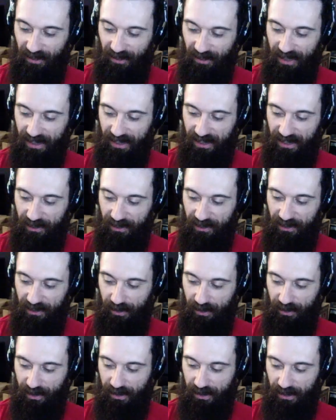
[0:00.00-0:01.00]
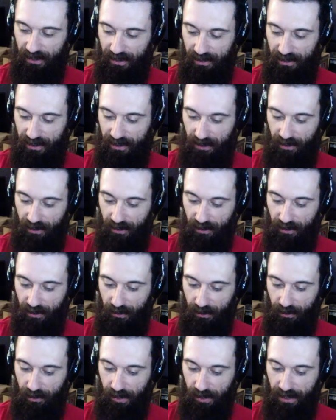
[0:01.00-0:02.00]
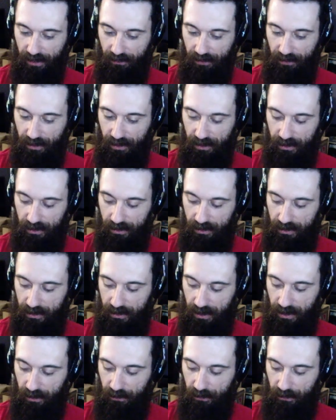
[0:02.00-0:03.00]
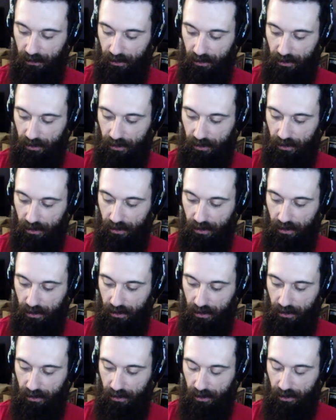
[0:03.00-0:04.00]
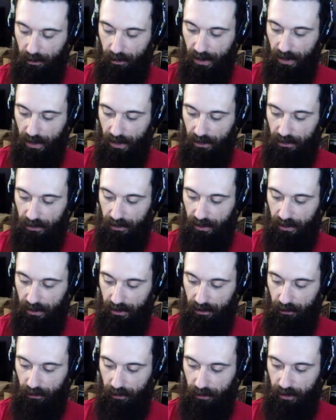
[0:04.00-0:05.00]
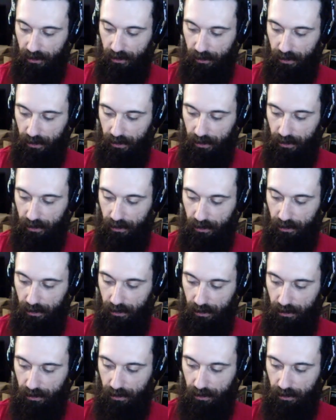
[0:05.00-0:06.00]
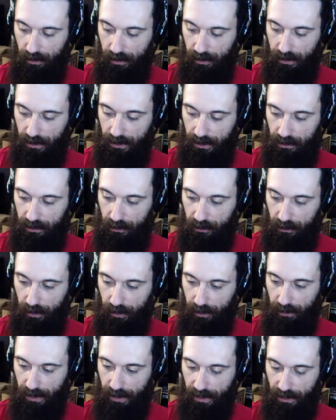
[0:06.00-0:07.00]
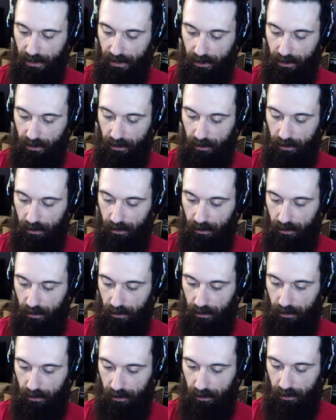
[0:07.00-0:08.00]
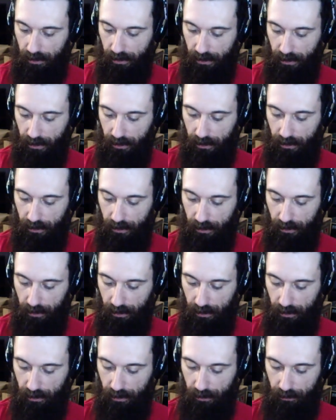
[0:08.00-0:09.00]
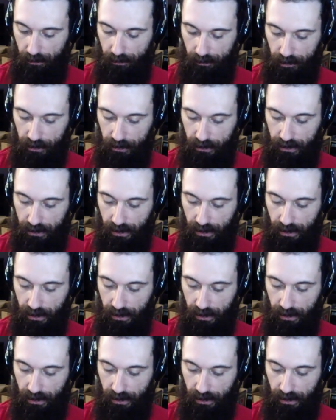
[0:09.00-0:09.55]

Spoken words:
and Hero have a tearful, apologetic reunion. He gets his ring back, and she takes a